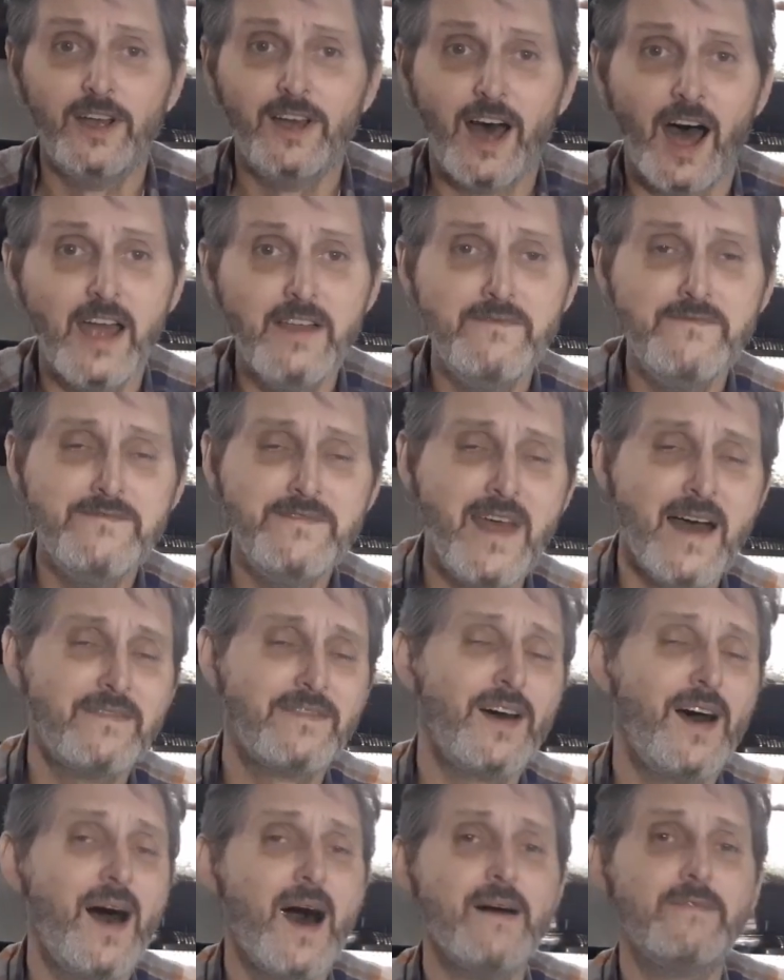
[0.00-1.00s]
I
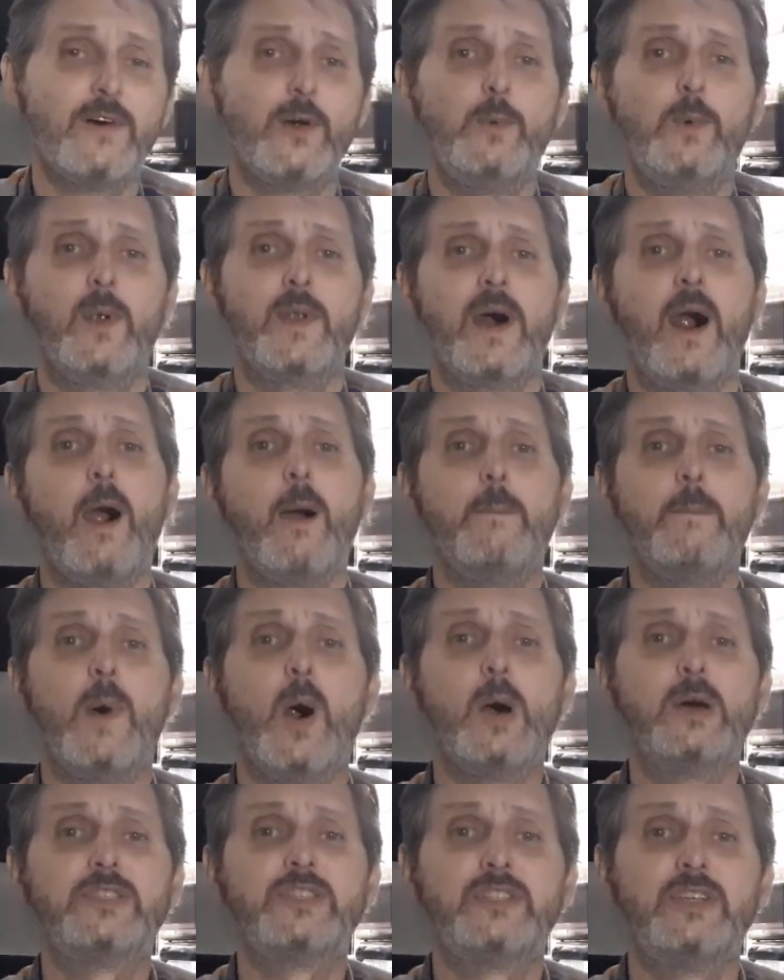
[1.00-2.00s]
never ever run out of
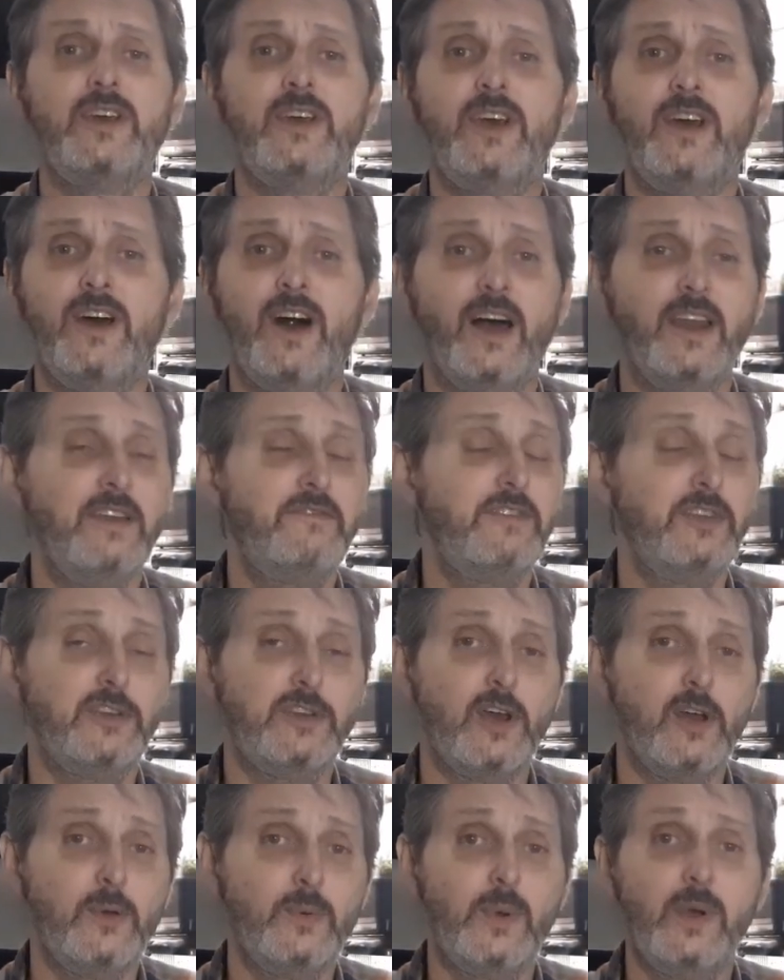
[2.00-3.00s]
moss. And if you
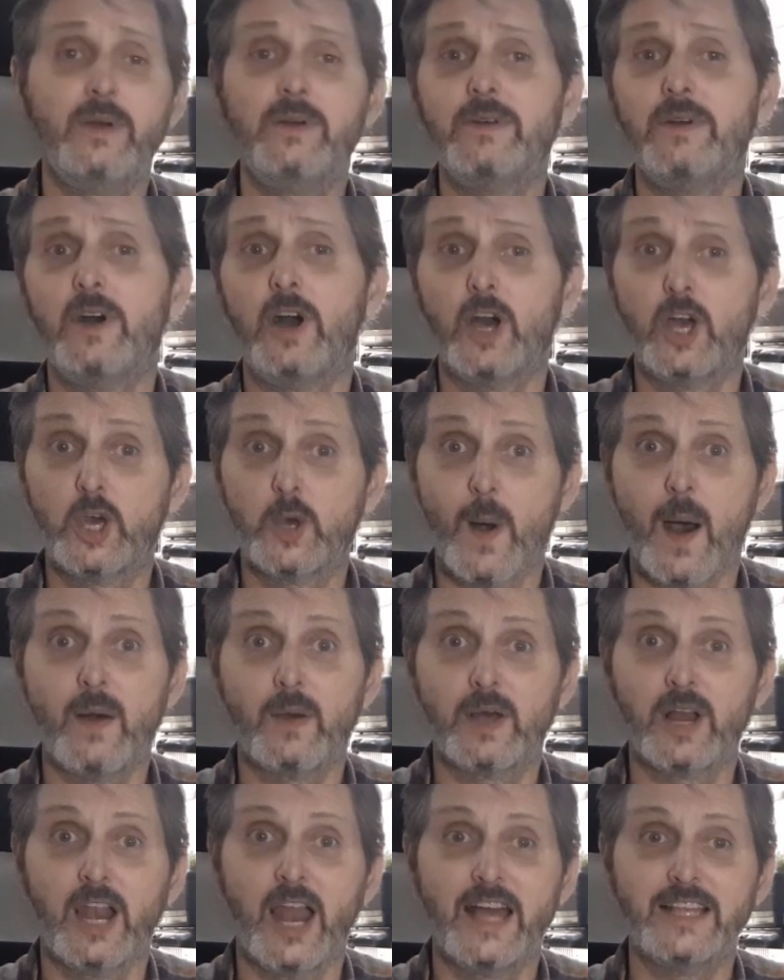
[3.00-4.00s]
do, go out
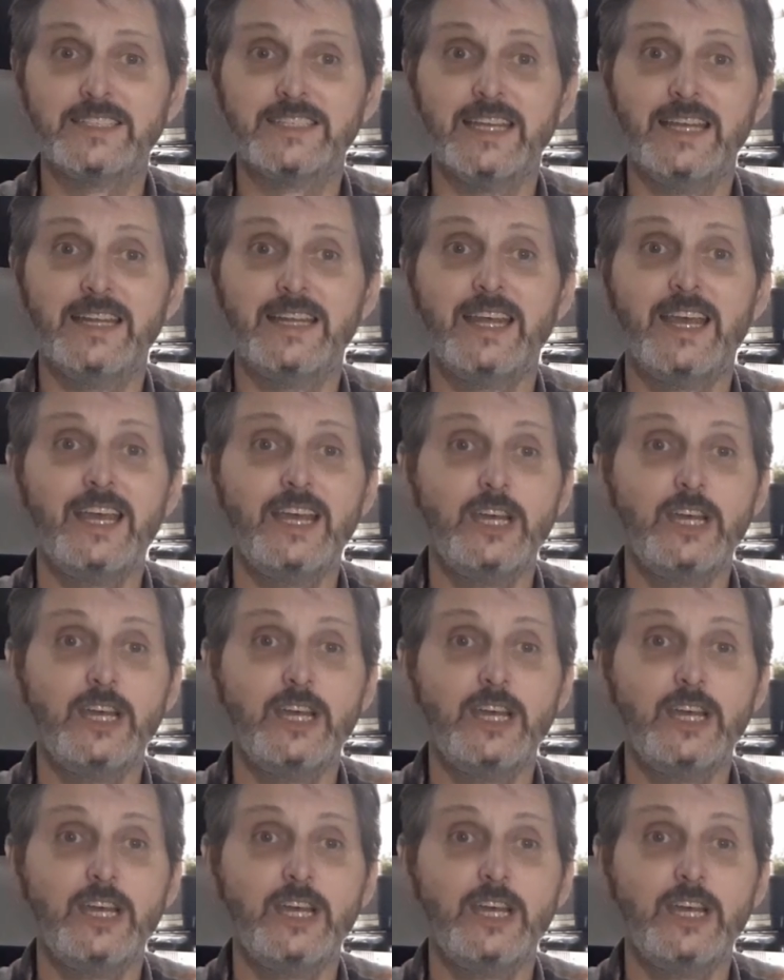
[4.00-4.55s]
and collect it.